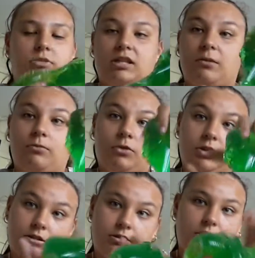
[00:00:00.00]
same
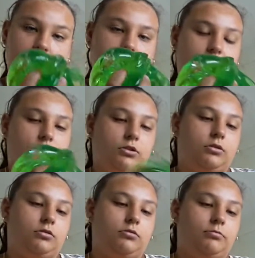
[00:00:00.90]
one as
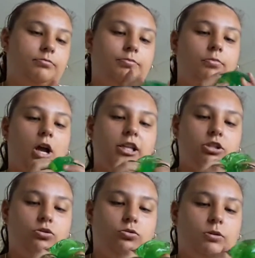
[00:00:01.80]
the
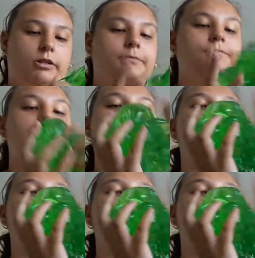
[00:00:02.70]
ice ball one.